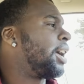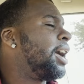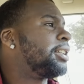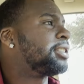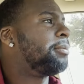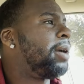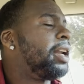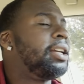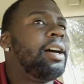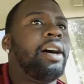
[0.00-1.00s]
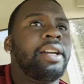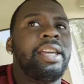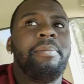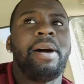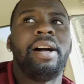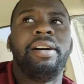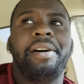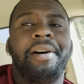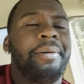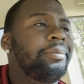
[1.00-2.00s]
I had somebody uh getting my
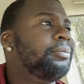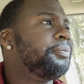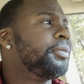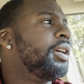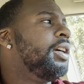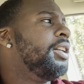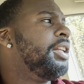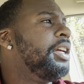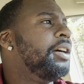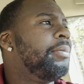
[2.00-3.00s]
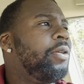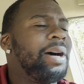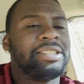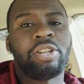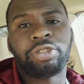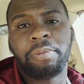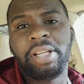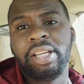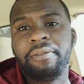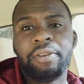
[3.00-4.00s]
um DM on my social media.